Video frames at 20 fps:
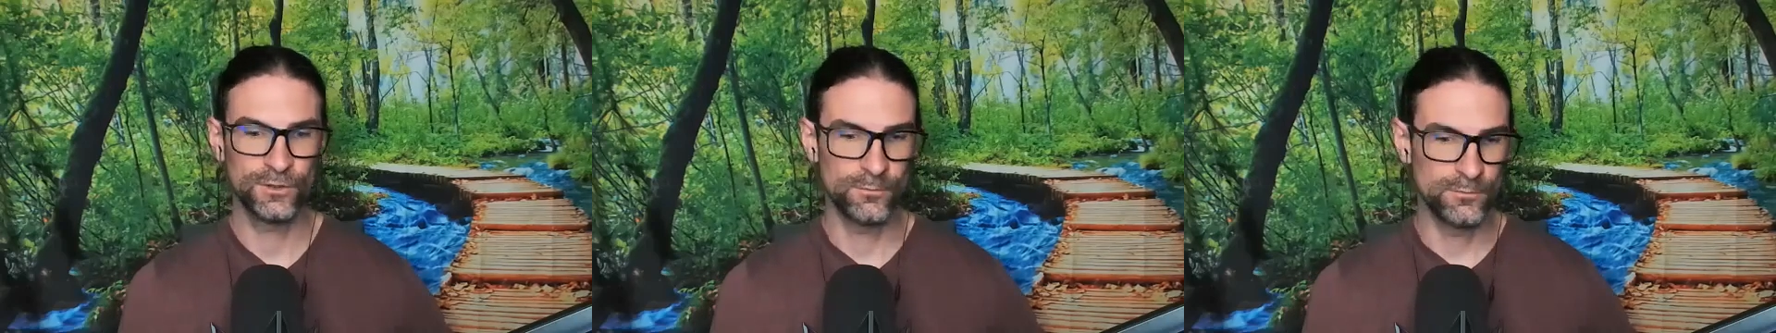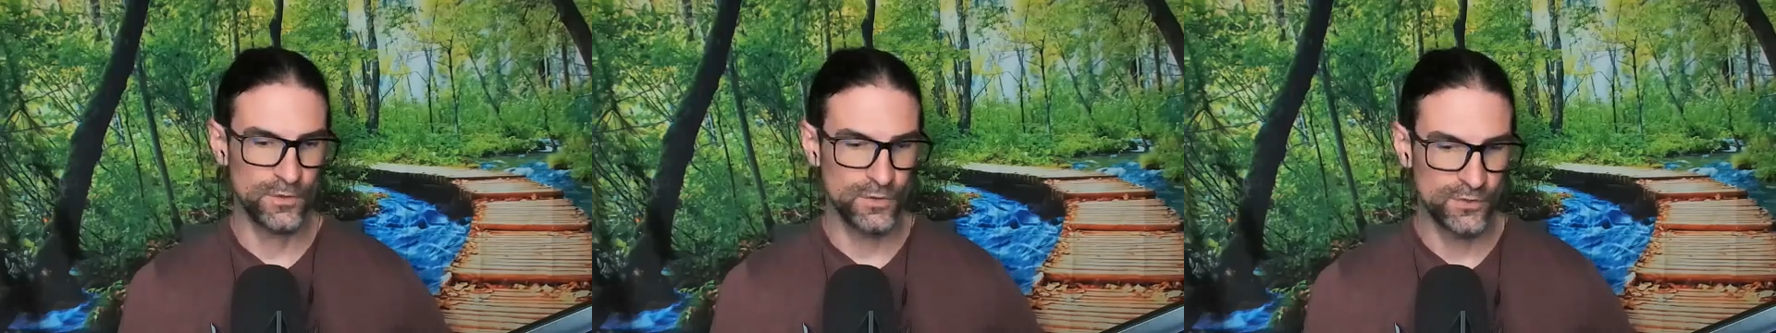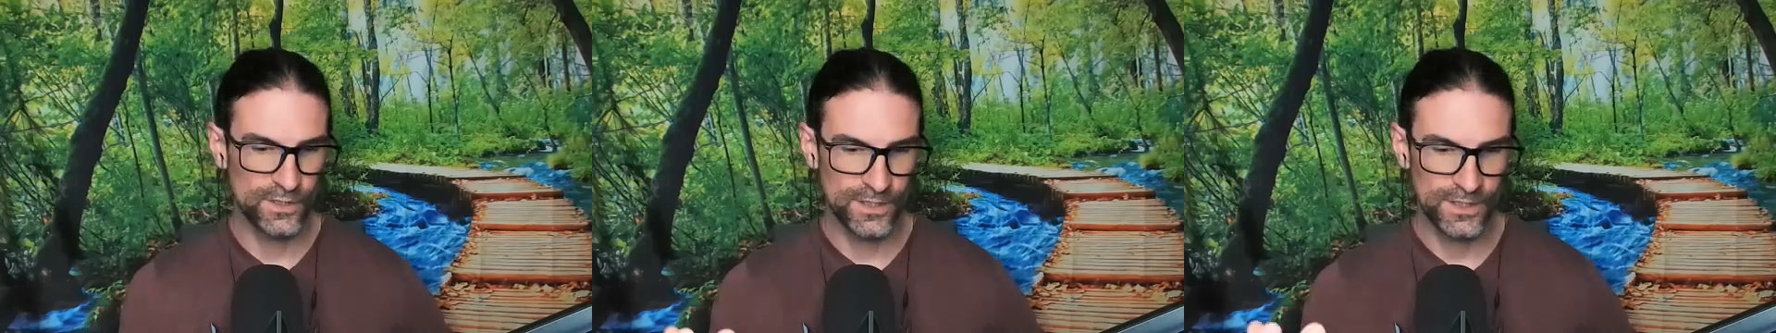
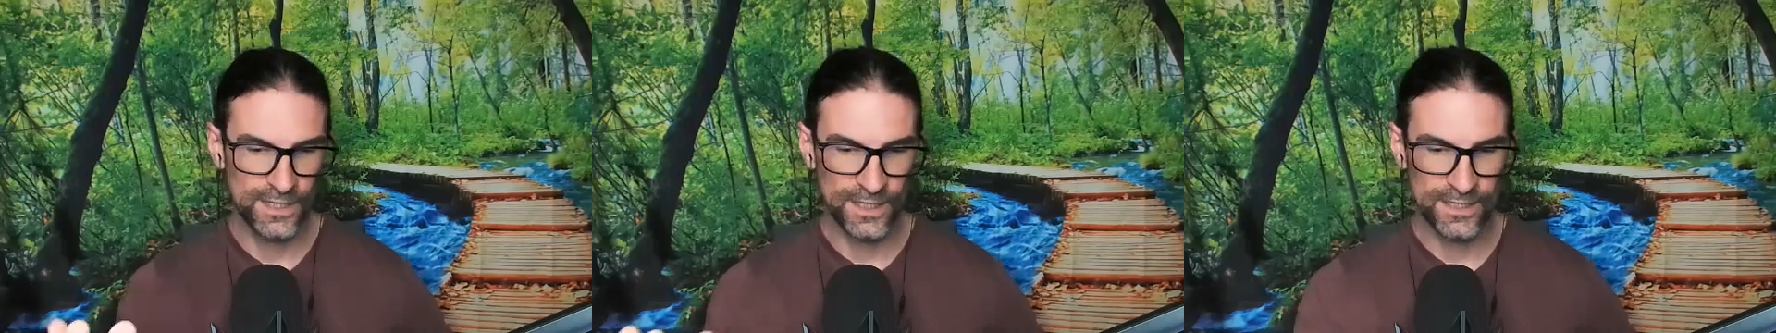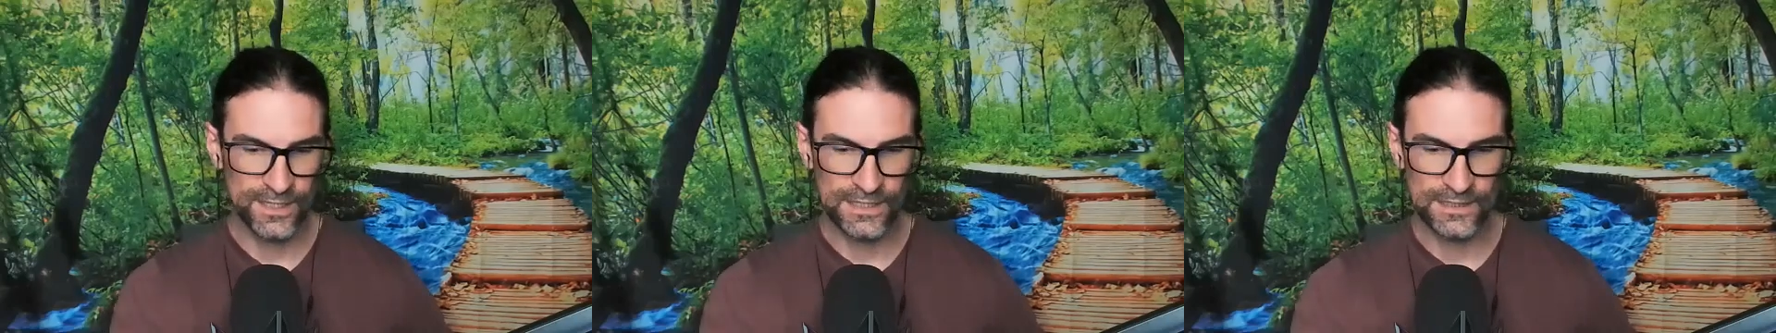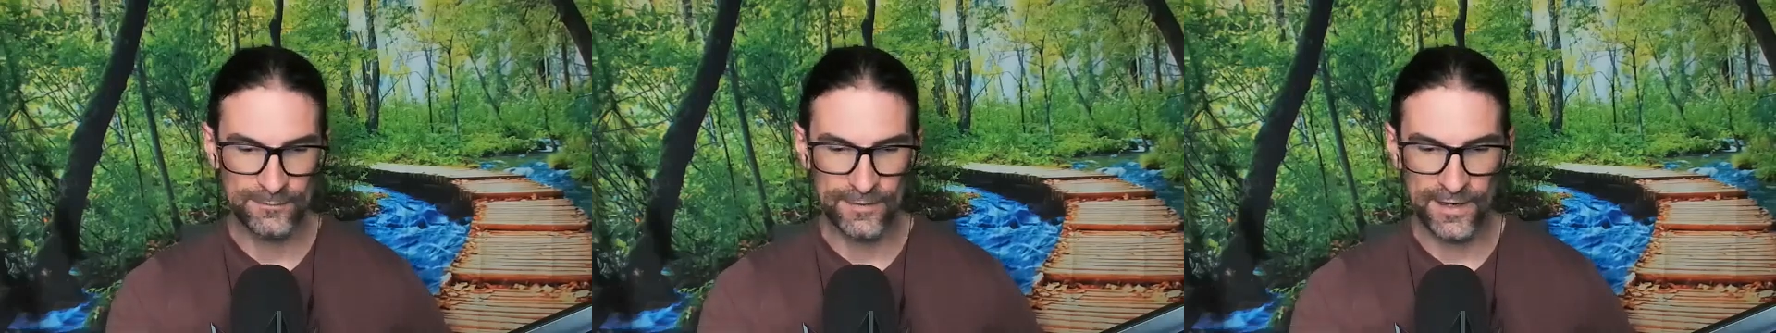
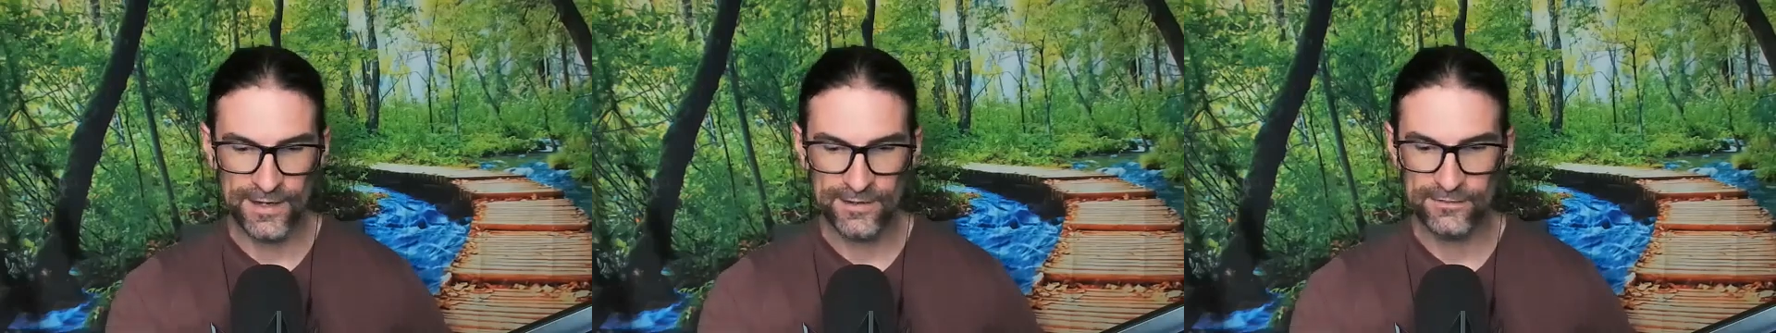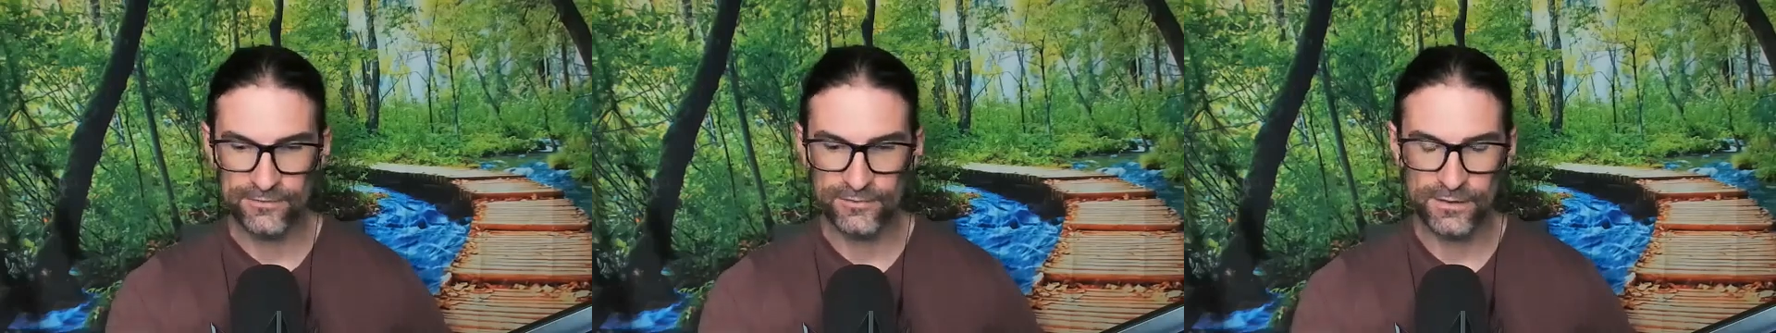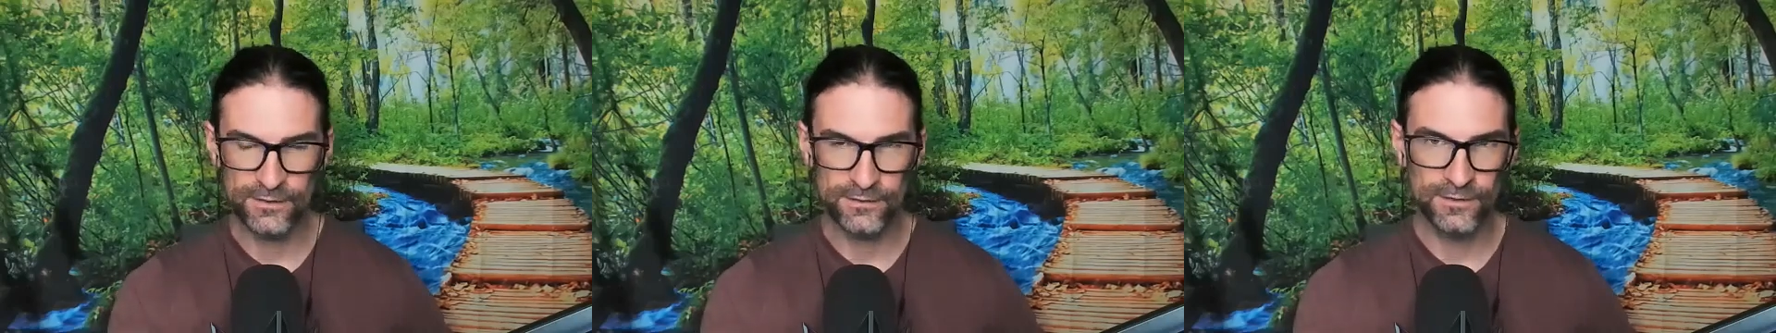communicating
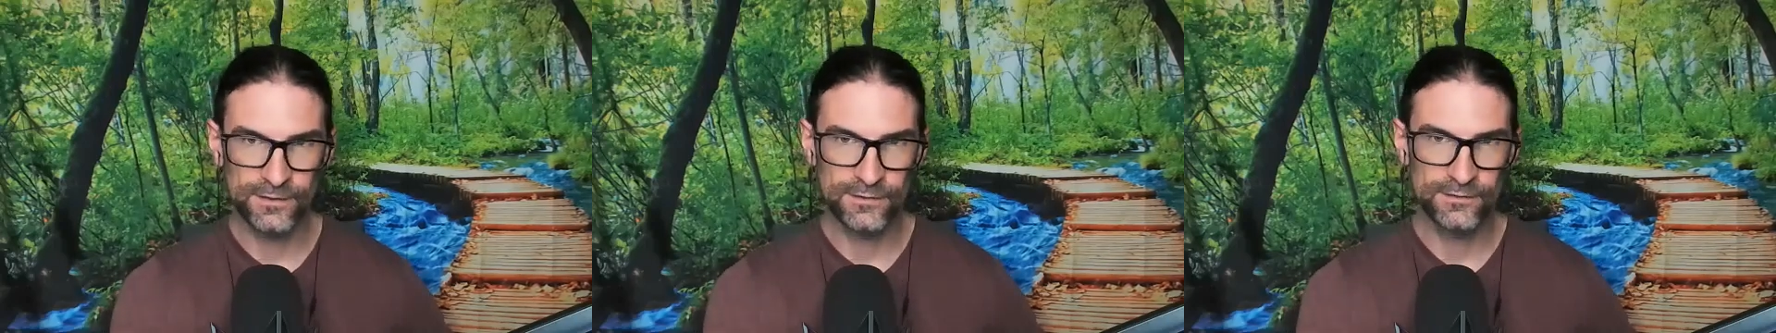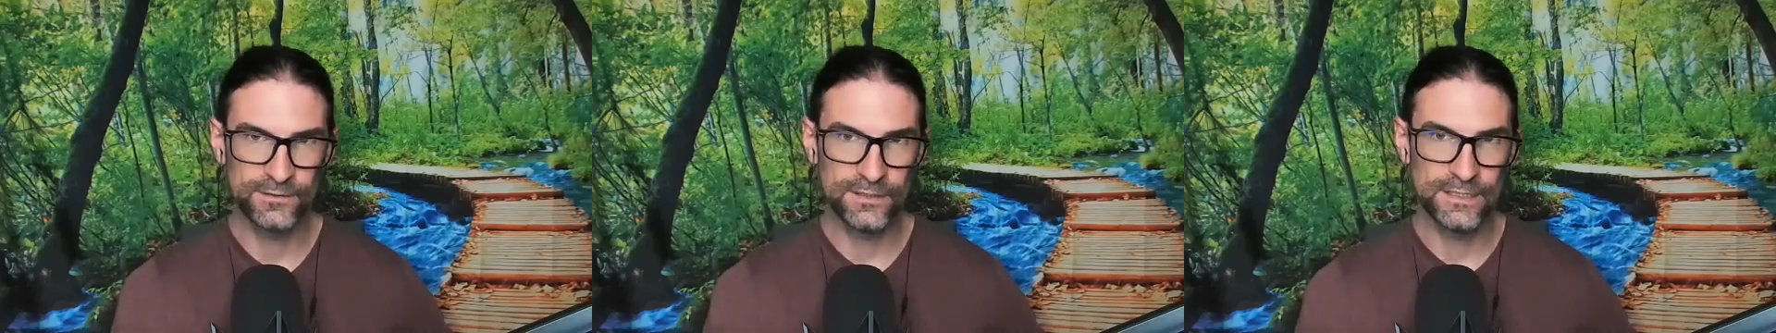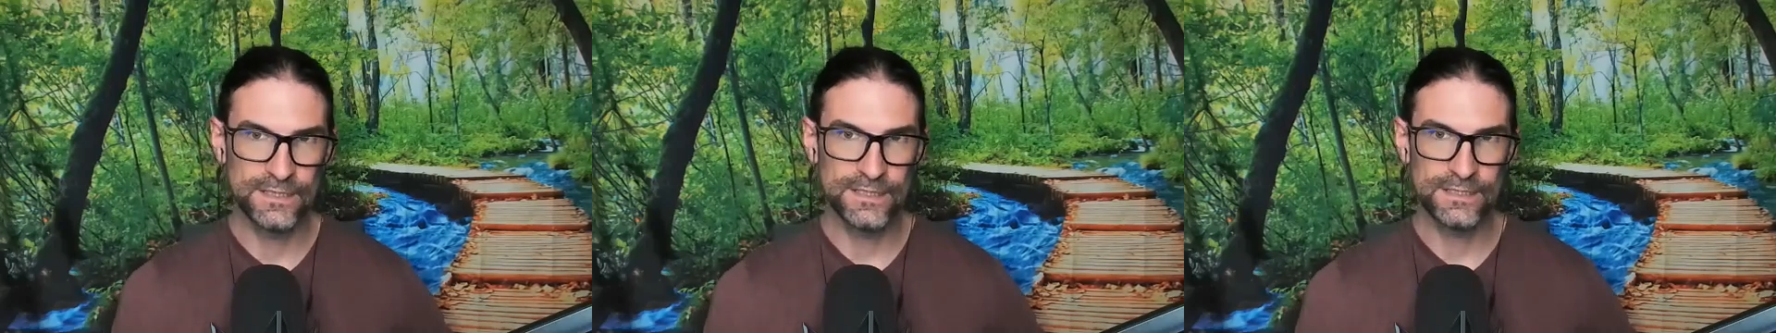my feelings,